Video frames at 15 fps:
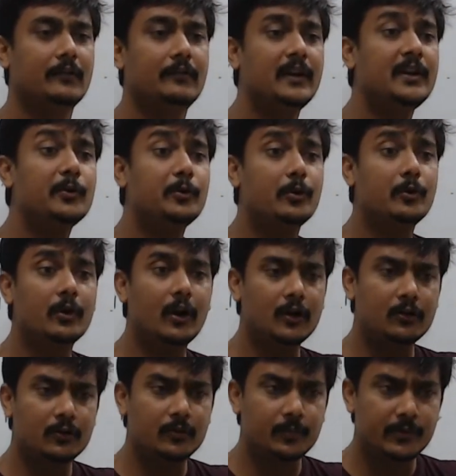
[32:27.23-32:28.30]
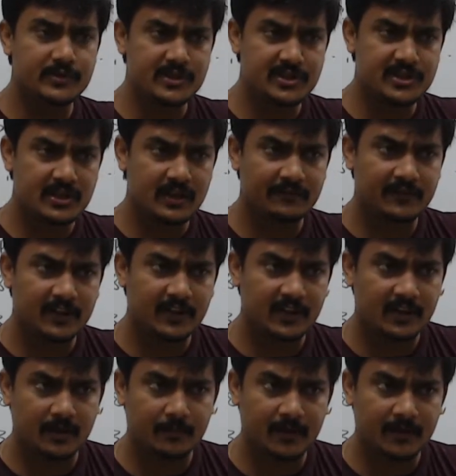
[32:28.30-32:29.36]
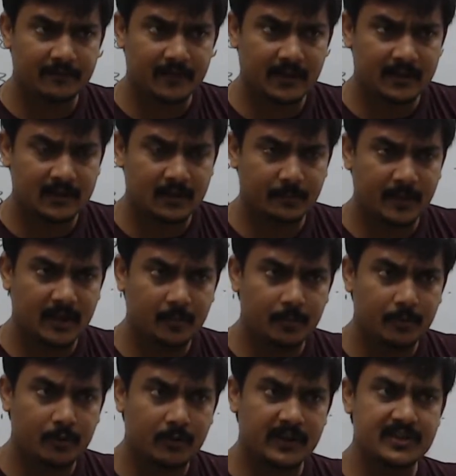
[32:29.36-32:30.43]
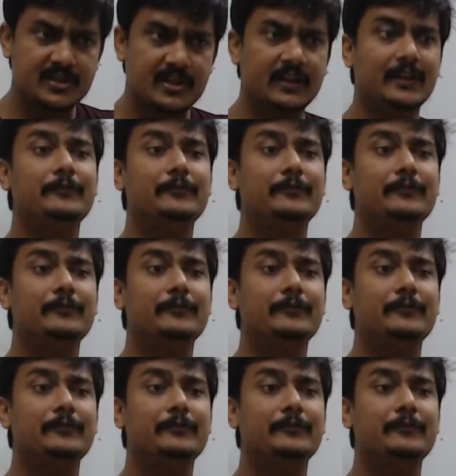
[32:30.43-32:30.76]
When you do not know position of the term of the arithmetic progression,